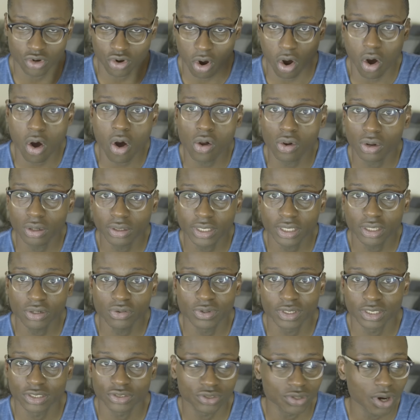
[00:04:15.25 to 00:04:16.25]
call
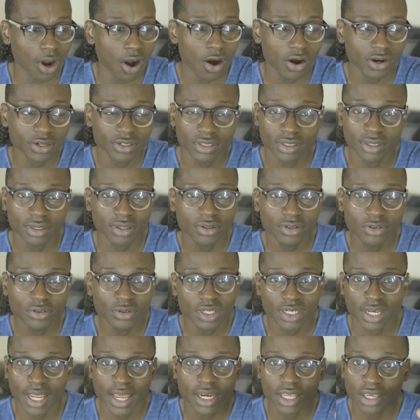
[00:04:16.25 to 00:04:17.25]
you and talk to
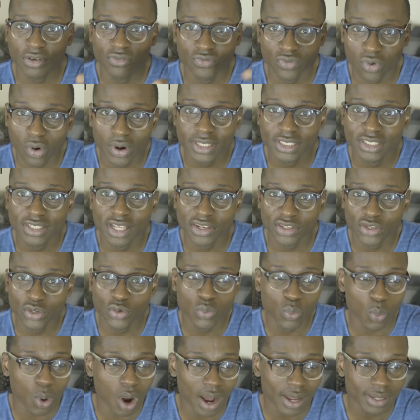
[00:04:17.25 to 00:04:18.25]
you in any voice that you
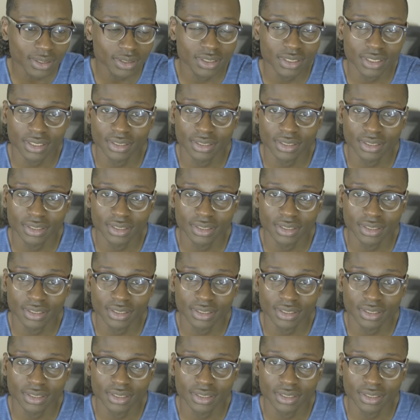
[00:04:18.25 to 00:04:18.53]
want,